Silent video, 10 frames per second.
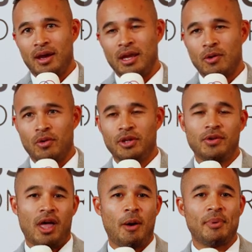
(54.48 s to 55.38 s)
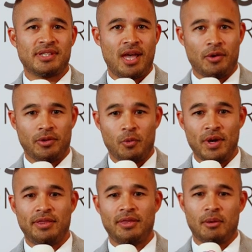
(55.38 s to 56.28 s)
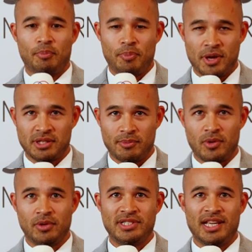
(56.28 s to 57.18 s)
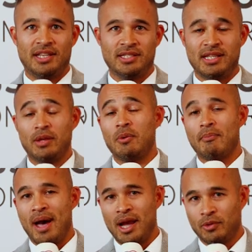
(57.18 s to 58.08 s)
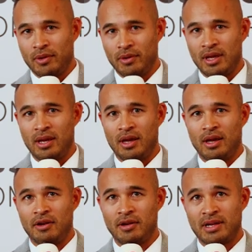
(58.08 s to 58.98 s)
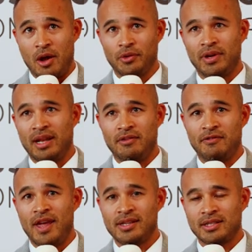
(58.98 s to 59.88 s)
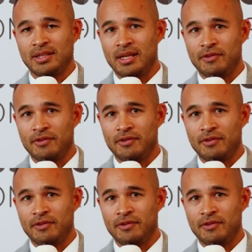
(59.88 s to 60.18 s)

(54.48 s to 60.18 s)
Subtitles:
in order to help us out with possible challenges that we might will counter and then face actually